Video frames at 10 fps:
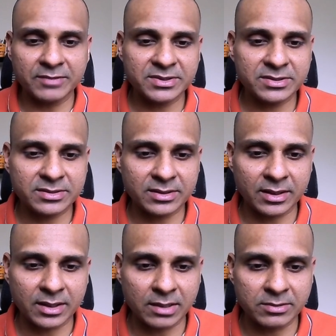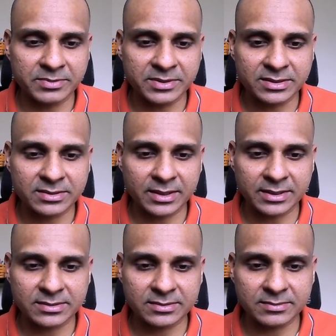So I've just uh, come up with
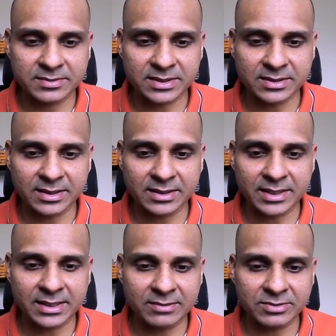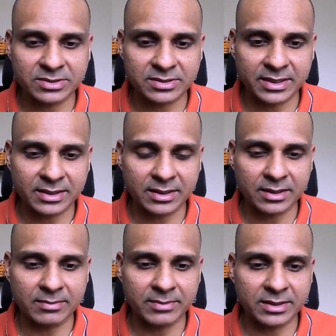this like synthetic data, which is
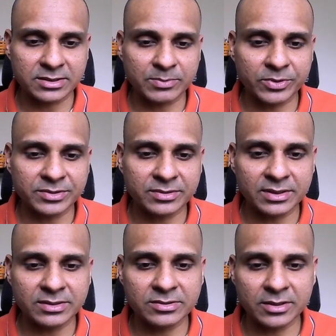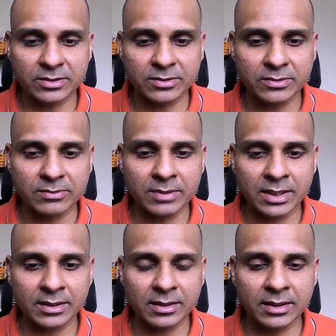like uh, minus zero point three, zero,
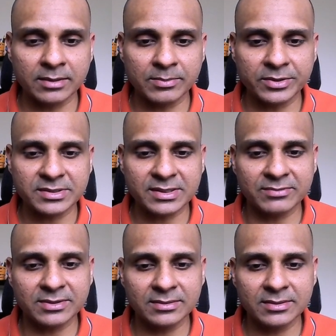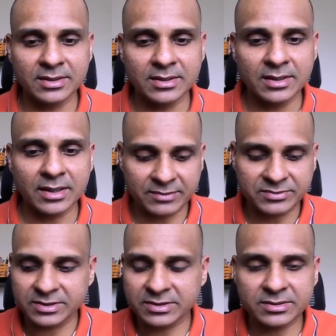one, and zero point seven. And
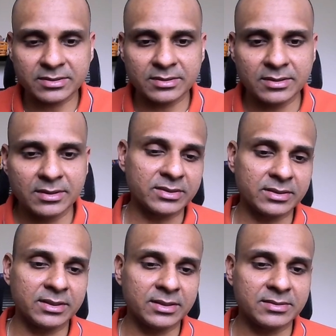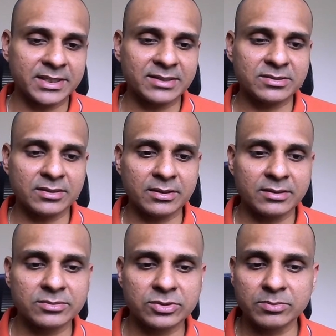I've just passed the
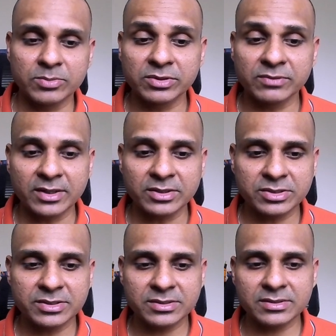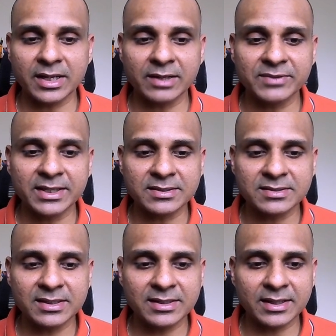tensor to both the functions. And we
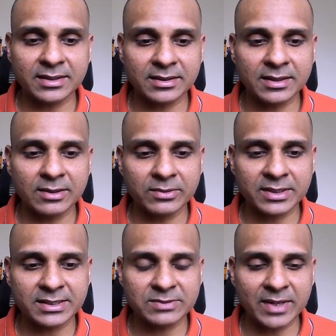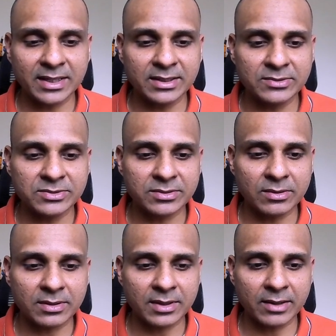can see that the quantized
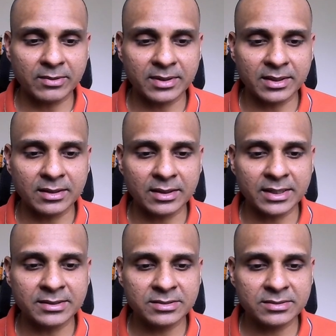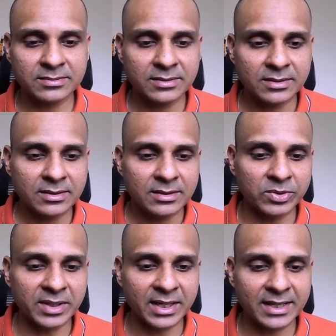values are now in int
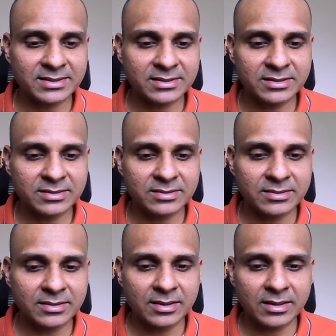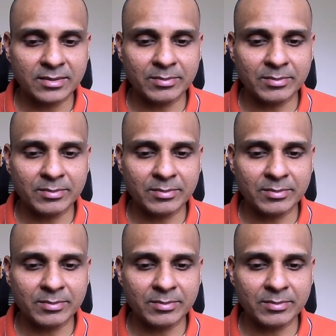in both the cases.